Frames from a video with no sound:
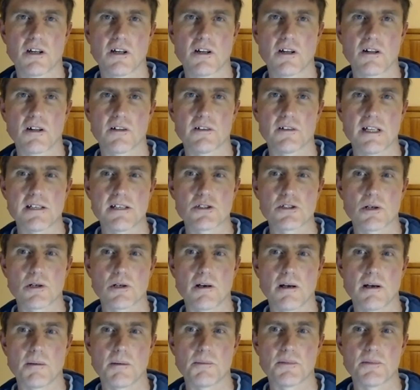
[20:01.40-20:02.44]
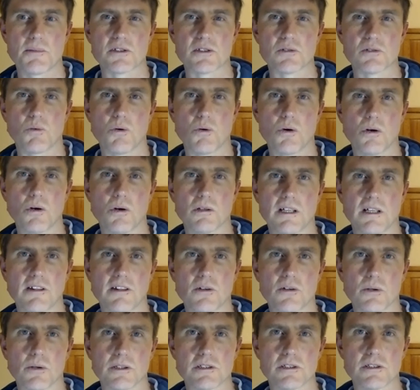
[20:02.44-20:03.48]
And they show up as worldly
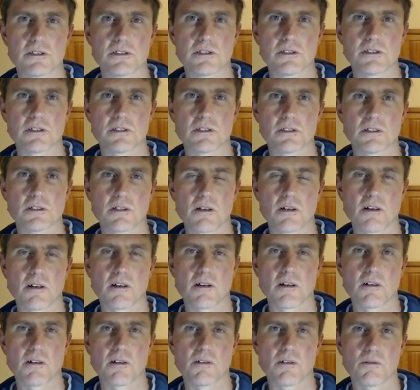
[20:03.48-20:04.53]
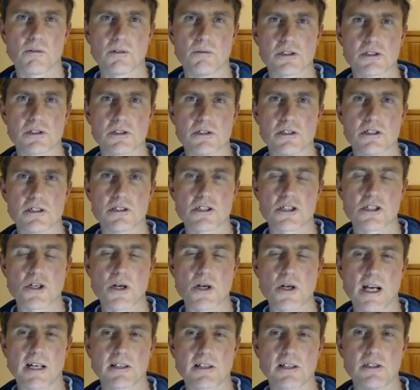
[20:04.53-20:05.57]
thoughts, which distract
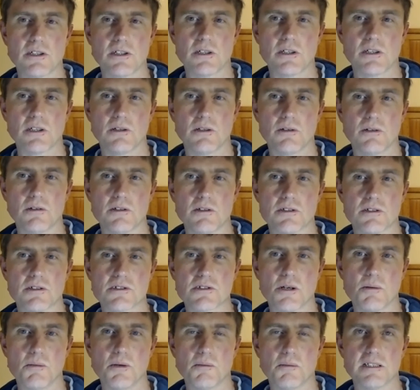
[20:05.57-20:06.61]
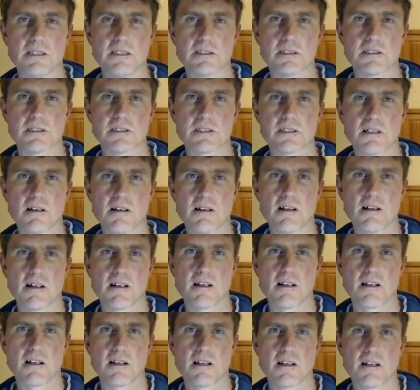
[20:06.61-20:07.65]
you, disturb your peace.
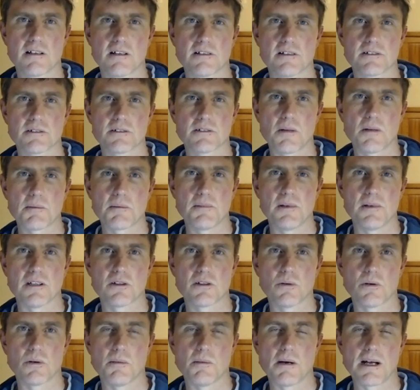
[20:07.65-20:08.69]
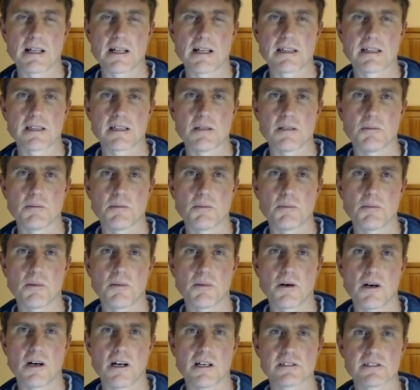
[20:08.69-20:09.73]
This might be a thought about the past,
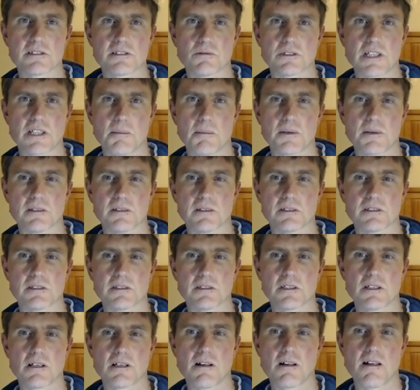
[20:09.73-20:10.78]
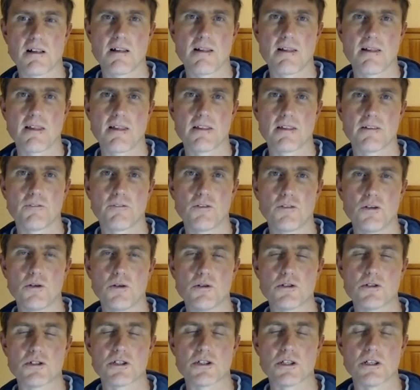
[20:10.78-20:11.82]
what's happened,
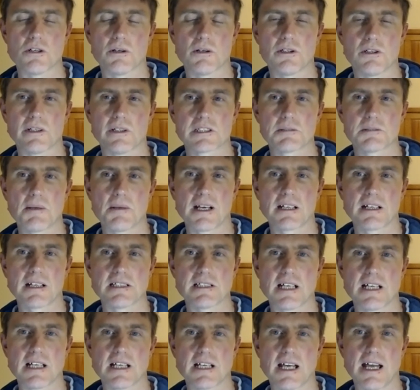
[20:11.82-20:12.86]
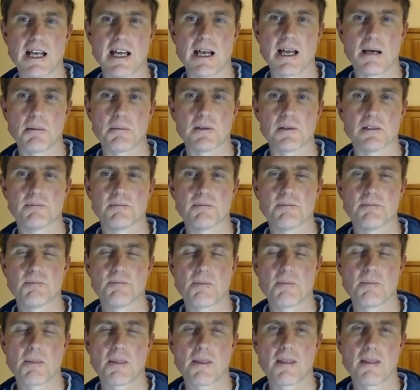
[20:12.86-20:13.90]
future, what you expect to happen.
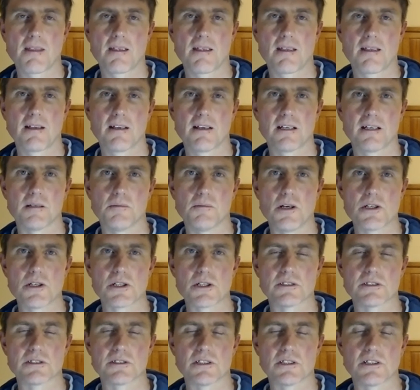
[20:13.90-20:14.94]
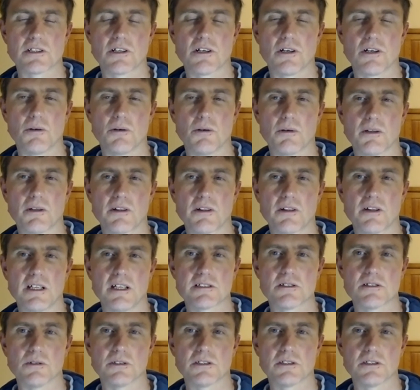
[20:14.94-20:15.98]
Emotions go with these
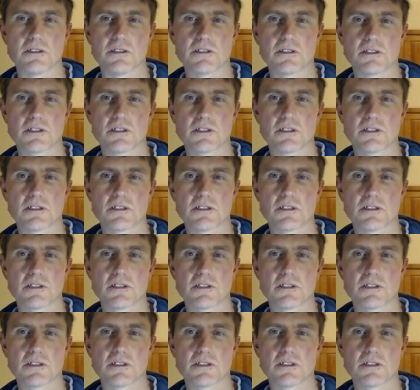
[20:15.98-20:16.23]
thoughts.